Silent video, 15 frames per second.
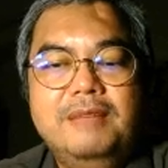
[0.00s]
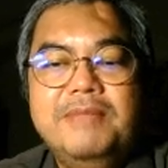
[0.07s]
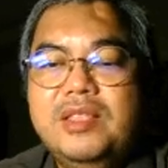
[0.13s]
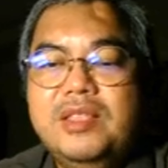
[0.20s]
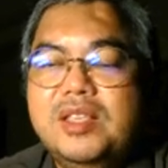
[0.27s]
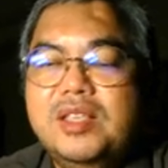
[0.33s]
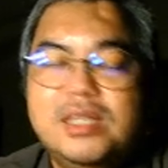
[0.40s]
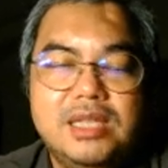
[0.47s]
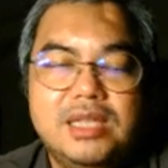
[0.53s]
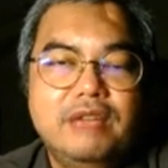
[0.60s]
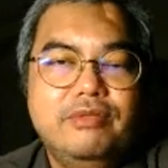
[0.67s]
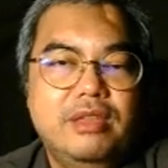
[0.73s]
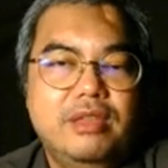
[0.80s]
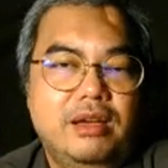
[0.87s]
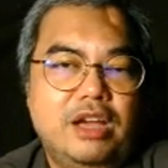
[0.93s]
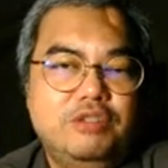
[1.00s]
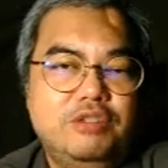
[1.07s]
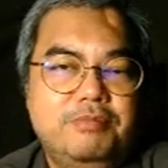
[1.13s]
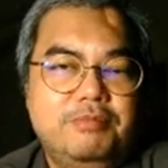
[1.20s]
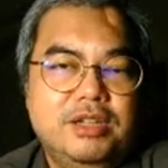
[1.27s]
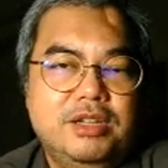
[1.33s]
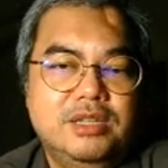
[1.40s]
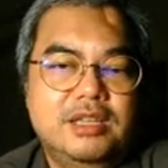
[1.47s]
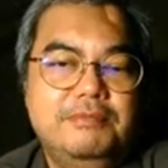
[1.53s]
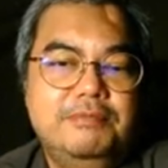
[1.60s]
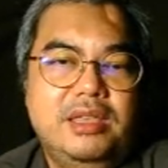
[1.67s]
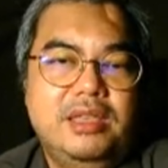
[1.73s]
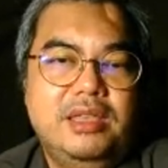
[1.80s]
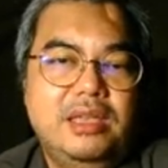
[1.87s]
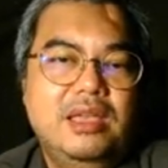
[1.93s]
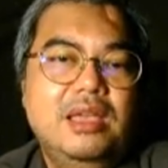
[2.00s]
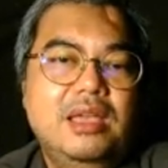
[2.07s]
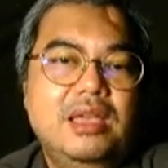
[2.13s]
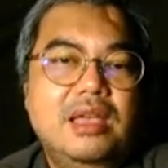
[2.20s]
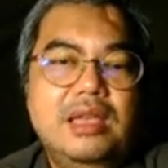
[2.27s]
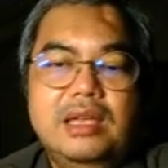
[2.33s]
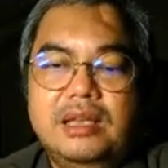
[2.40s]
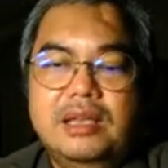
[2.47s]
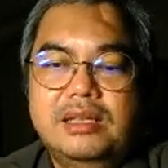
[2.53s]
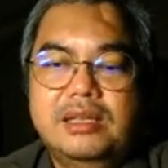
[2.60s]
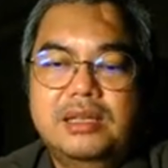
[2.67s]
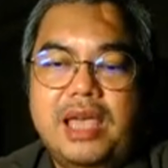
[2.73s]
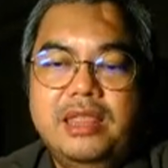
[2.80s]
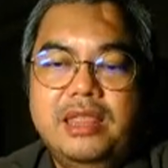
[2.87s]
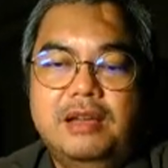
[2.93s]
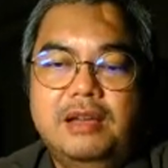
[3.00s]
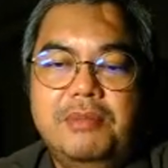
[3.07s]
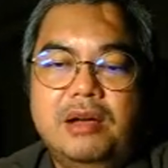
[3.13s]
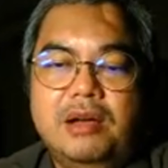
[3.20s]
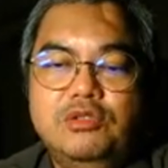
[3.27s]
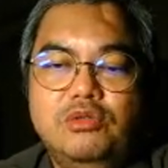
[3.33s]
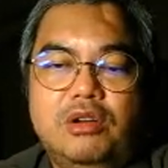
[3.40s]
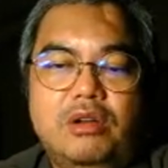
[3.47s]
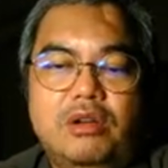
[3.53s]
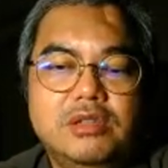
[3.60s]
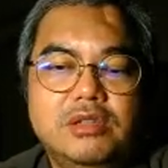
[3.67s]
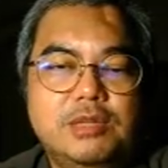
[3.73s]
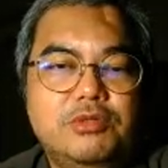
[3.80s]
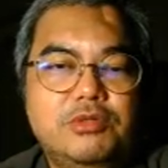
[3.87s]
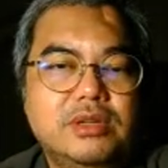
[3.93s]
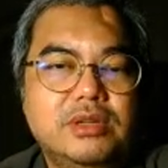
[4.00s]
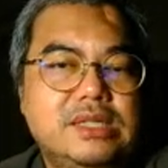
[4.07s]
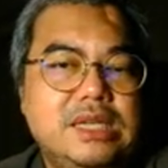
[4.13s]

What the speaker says: deceive the hire purchase company, it can amount to a conspiracy